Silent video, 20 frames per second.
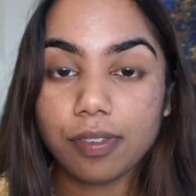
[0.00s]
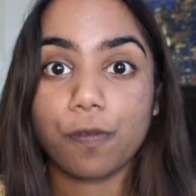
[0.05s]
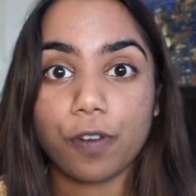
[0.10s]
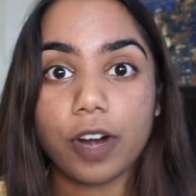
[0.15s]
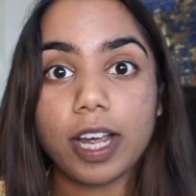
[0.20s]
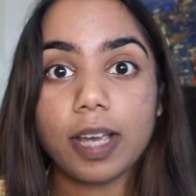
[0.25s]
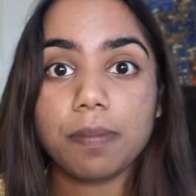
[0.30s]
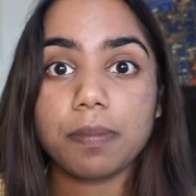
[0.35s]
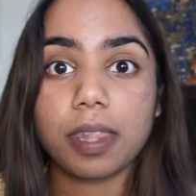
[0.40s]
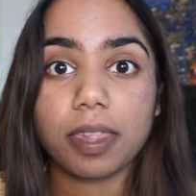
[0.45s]

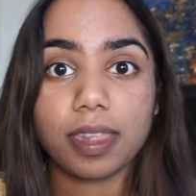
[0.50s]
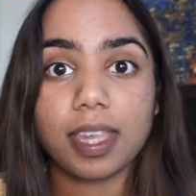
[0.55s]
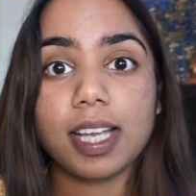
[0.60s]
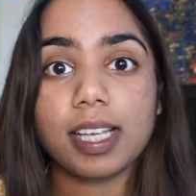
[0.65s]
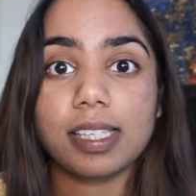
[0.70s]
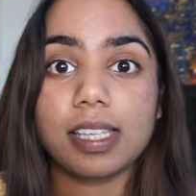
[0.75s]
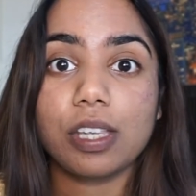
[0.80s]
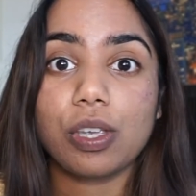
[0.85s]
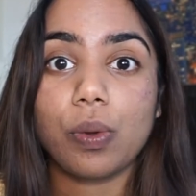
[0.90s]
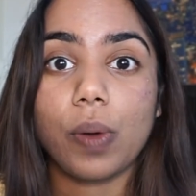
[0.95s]
Frame the
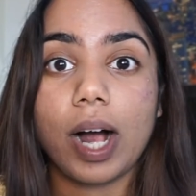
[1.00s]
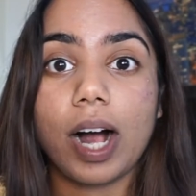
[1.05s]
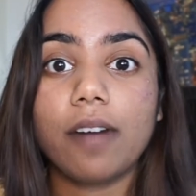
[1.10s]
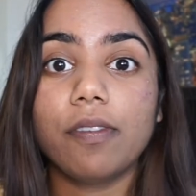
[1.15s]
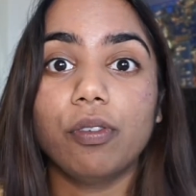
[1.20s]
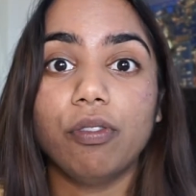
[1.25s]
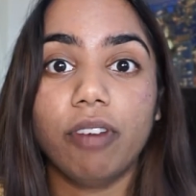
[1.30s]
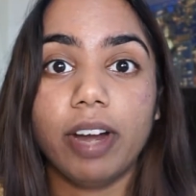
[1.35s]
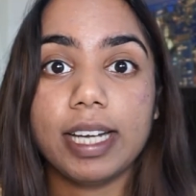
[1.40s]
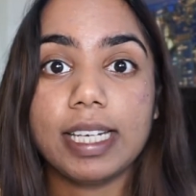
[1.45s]
things that you have
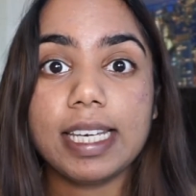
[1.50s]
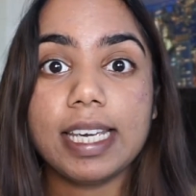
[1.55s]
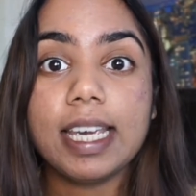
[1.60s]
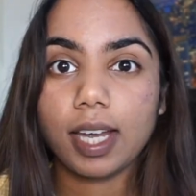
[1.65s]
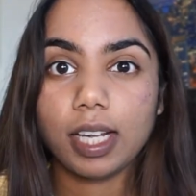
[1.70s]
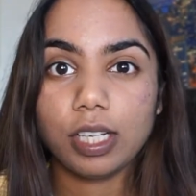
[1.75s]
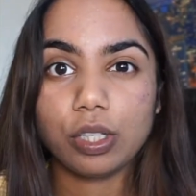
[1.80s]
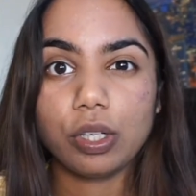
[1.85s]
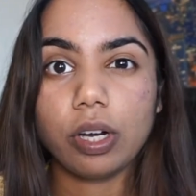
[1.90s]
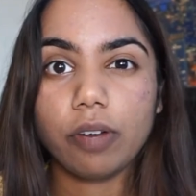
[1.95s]
already
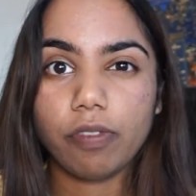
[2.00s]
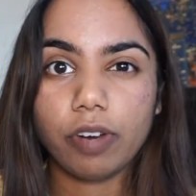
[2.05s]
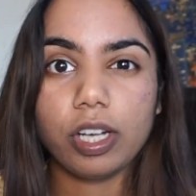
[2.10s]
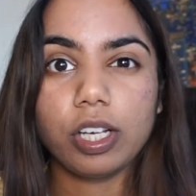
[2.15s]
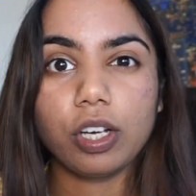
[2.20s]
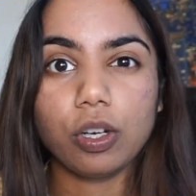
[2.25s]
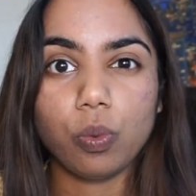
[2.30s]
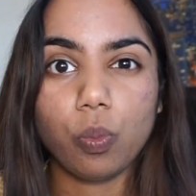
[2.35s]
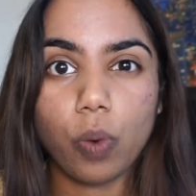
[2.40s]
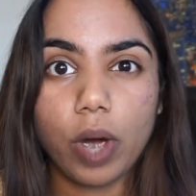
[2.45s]
into a really
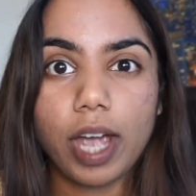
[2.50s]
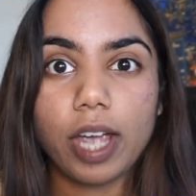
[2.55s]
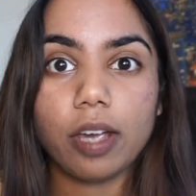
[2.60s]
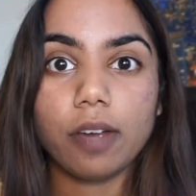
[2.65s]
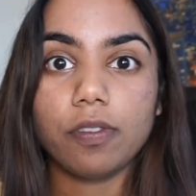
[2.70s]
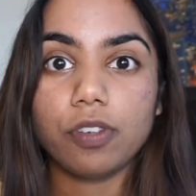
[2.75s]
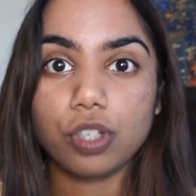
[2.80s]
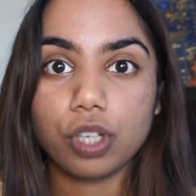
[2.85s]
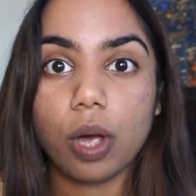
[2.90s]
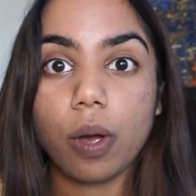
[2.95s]
good way
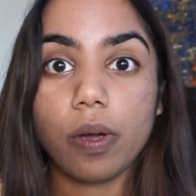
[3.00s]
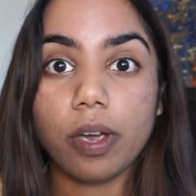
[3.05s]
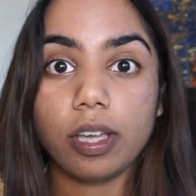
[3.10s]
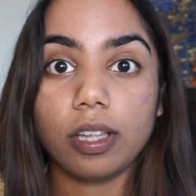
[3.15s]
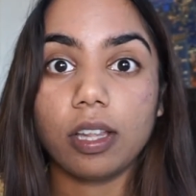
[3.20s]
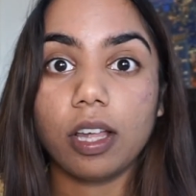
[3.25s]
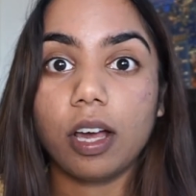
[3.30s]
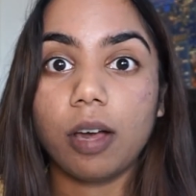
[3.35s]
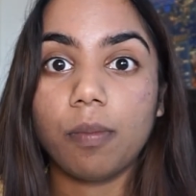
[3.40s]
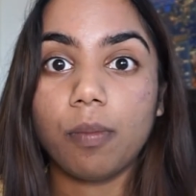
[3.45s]
of showing
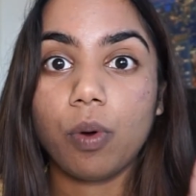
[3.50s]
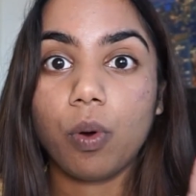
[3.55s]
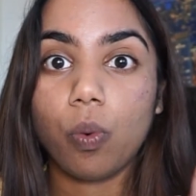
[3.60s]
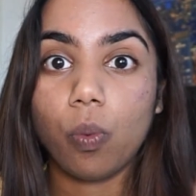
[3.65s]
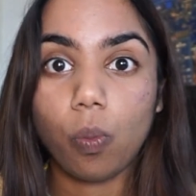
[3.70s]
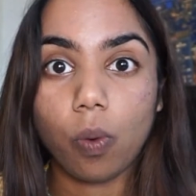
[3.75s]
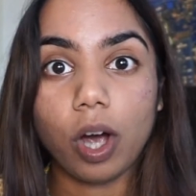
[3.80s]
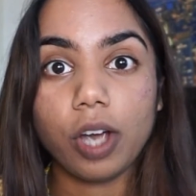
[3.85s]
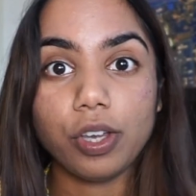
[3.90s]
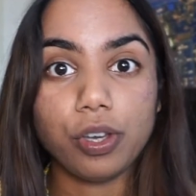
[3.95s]
them
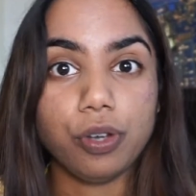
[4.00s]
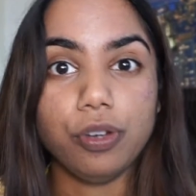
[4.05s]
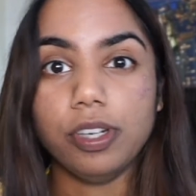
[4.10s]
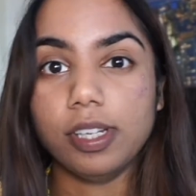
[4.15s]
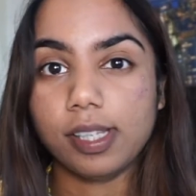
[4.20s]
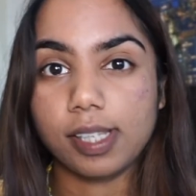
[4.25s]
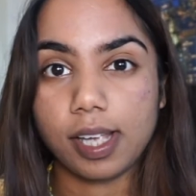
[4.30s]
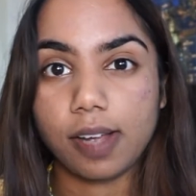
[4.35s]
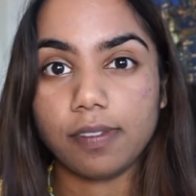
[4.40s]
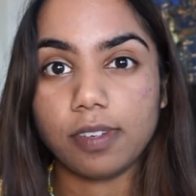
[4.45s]
why you
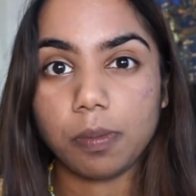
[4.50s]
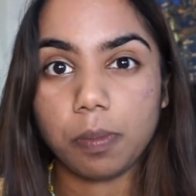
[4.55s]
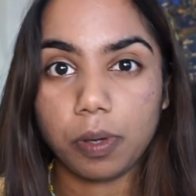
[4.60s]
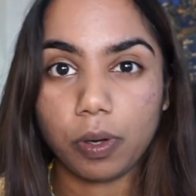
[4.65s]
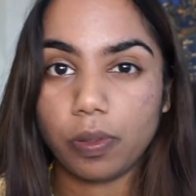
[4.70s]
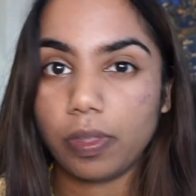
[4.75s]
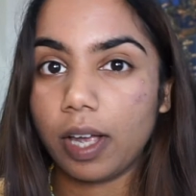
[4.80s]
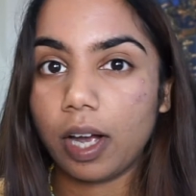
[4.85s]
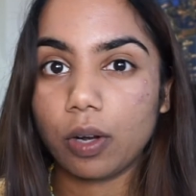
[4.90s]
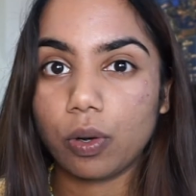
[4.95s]
deserve to be
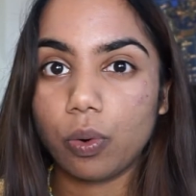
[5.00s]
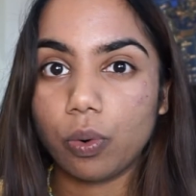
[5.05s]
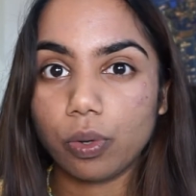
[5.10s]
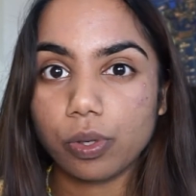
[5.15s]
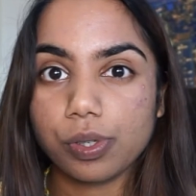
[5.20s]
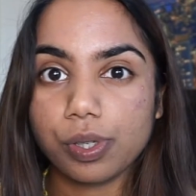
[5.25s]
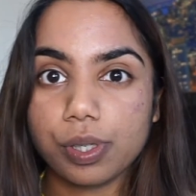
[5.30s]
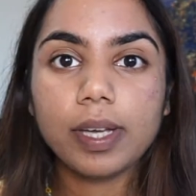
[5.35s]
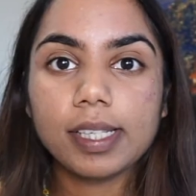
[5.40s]
on that course.